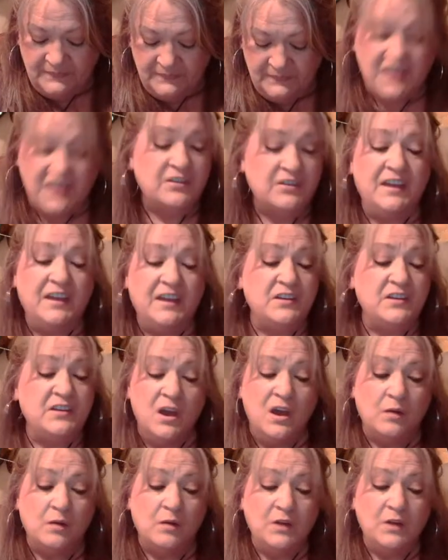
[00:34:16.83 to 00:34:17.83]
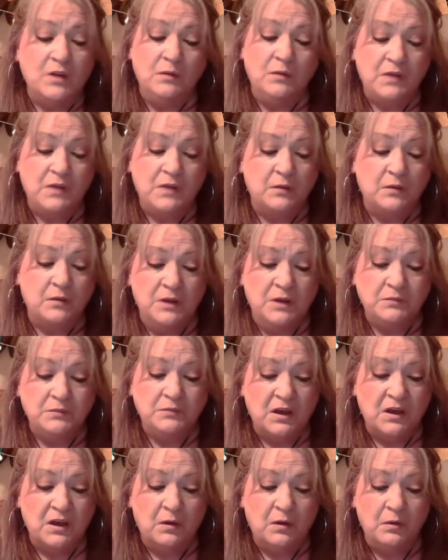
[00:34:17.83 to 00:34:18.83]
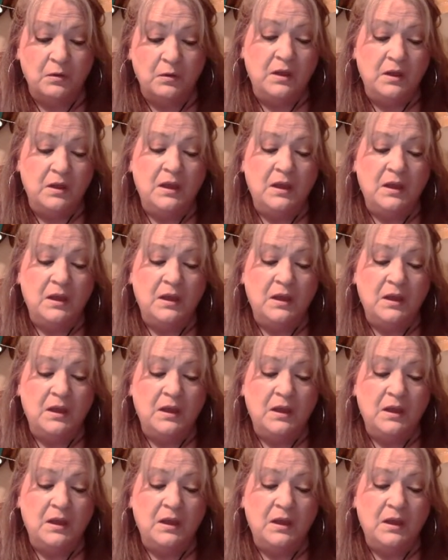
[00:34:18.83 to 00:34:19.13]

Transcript: and you're like no no no no no